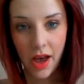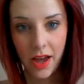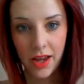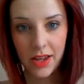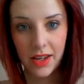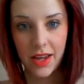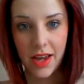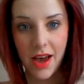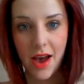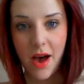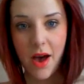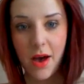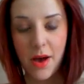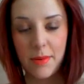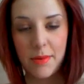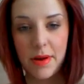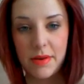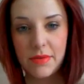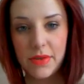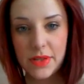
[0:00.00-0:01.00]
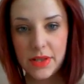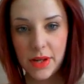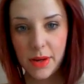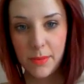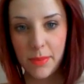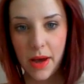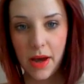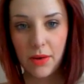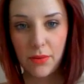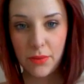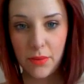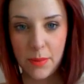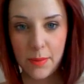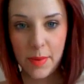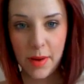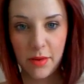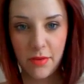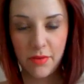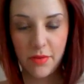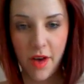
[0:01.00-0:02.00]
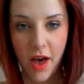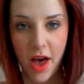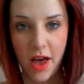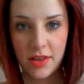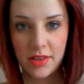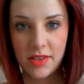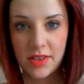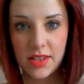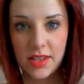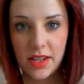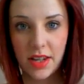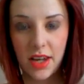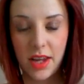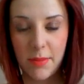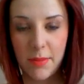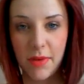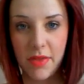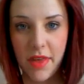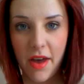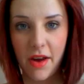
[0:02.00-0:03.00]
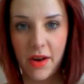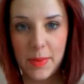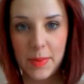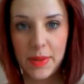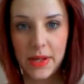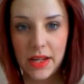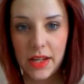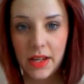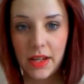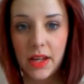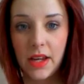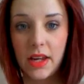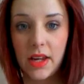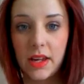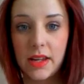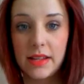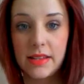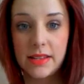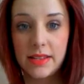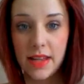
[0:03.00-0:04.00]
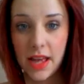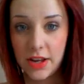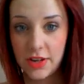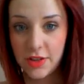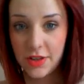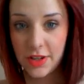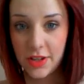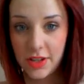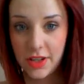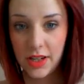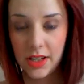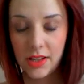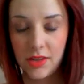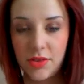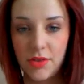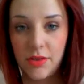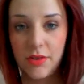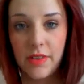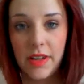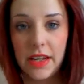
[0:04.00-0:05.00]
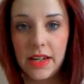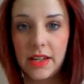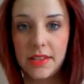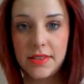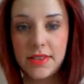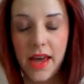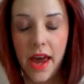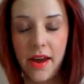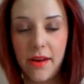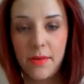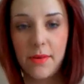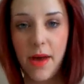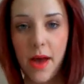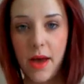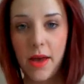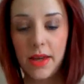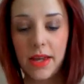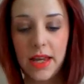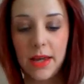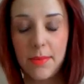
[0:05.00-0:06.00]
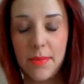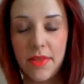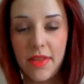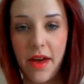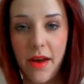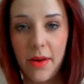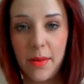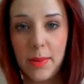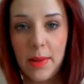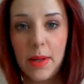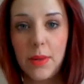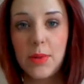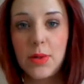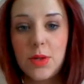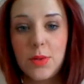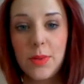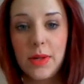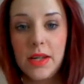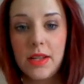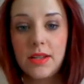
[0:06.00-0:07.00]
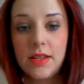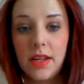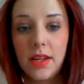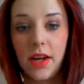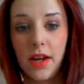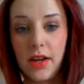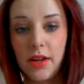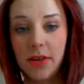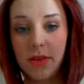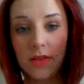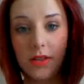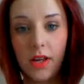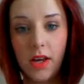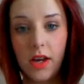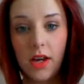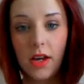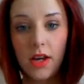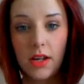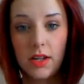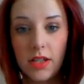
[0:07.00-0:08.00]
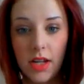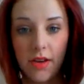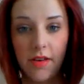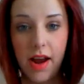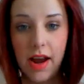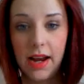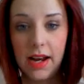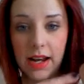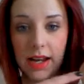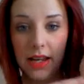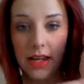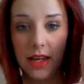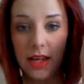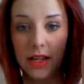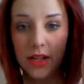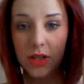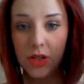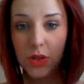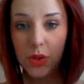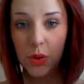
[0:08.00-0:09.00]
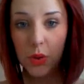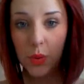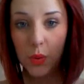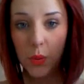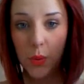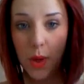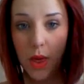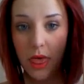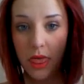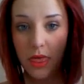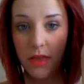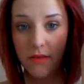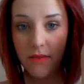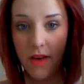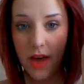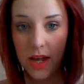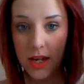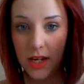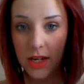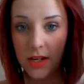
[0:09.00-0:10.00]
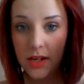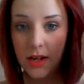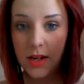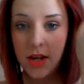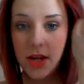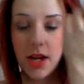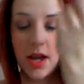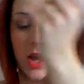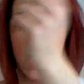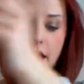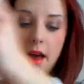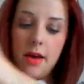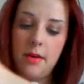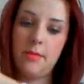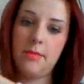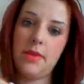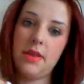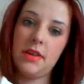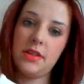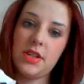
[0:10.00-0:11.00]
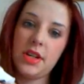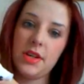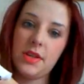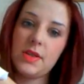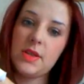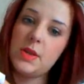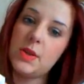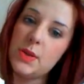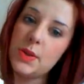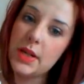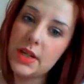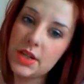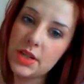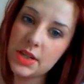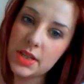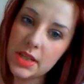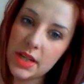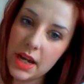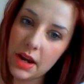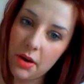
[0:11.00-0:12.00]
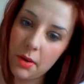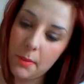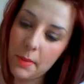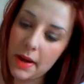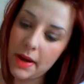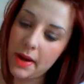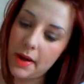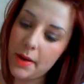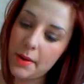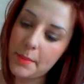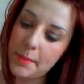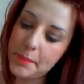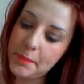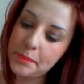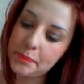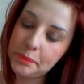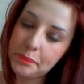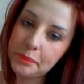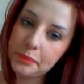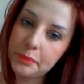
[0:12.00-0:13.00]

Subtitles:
Hey, I've just come back from my first chemotherapy session, intravenous chemotherapy, which means it goes directly into the vein. They chose to do it just here on my arm